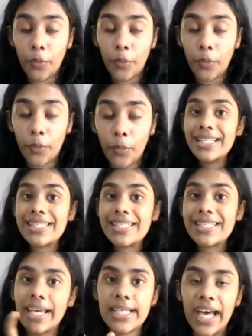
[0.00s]
But in this
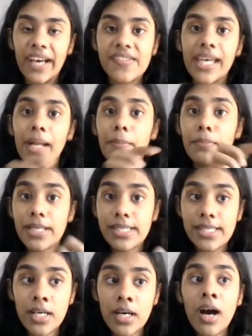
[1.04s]
case, I have said
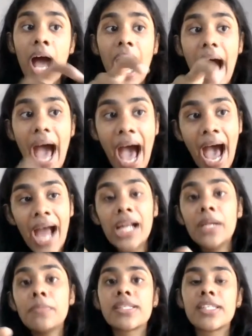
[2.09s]
Mr.
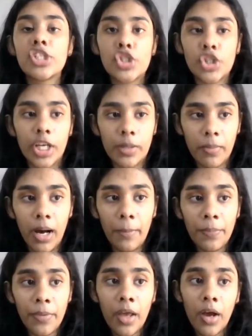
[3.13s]
and Mrs. Sharma.